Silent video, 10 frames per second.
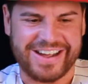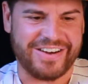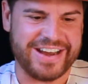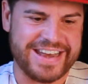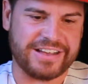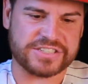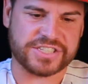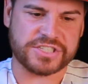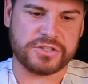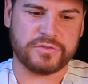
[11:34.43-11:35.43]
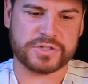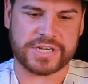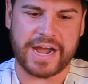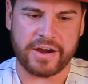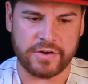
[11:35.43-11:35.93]
All right, now, since you've
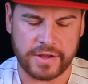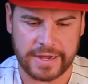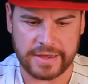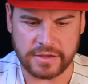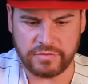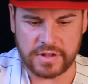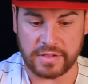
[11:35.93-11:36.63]
retired, you've done